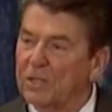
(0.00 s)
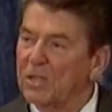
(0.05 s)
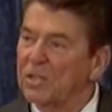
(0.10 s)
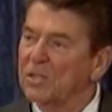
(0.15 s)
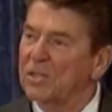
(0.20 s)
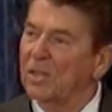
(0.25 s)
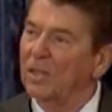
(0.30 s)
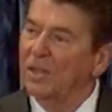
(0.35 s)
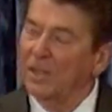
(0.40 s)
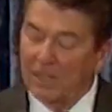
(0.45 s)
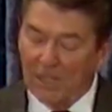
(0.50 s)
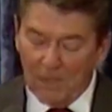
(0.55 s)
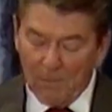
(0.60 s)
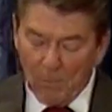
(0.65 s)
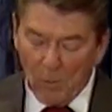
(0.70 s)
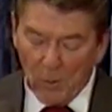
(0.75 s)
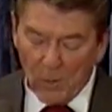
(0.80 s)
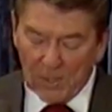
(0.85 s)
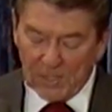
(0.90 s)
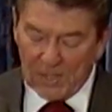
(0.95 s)
just a little
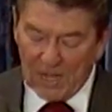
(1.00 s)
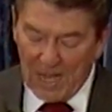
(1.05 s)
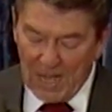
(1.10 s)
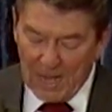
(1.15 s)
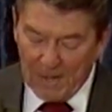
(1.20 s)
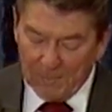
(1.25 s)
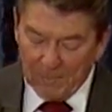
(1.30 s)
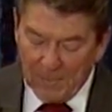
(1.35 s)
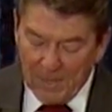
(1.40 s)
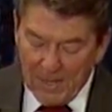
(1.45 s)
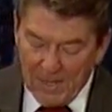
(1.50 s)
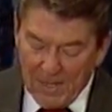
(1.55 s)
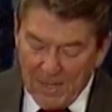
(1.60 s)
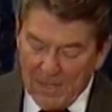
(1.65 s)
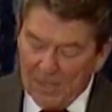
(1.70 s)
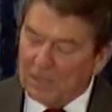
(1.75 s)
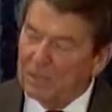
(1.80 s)
more time